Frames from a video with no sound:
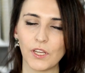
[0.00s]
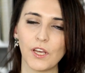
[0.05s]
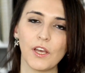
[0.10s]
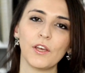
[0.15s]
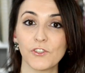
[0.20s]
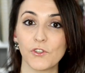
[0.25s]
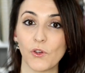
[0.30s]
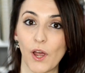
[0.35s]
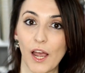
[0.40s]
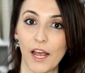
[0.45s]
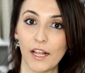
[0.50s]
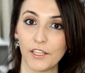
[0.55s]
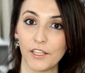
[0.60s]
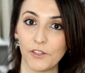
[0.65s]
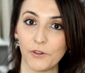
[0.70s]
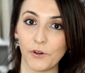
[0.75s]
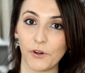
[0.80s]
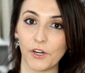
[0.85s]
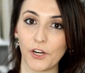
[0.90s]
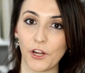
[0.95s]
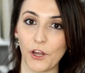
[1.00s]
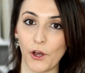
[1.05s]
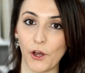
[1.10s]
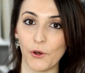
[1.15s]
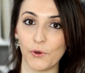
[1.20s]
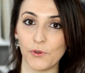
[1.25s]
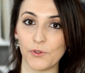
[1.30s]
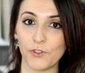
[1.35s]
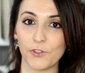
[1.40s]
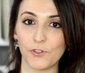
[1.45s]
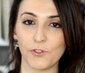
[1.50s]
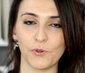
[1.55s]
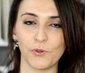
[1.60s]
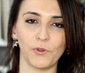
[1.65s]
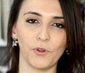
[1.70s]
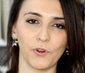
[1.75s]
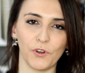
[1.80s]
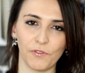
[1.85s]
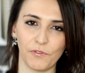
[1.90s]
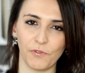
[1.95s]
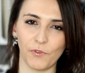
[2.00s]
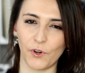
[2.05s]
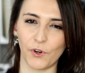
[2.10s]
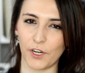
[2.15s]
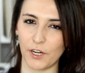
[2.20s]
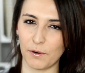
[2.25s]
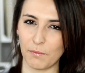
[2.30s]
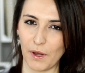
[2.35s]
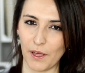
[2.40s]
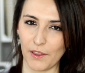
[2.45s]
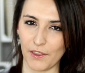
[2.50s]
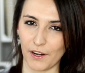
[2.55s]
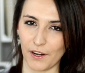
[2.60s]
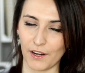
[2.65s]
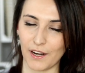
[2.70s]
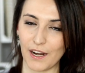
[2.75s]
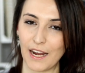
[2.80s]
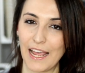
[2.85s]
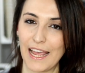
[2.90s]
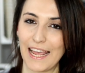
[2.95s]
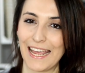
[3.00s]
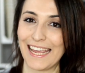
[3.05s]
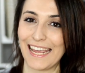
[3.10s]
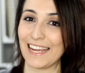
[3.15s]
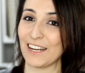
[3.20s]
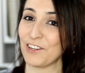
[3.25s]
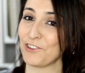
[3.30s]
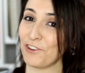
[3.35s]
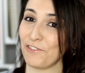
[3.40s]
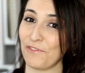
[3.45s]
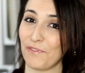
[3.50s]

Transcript: So Eleanor goes to look for her mother and she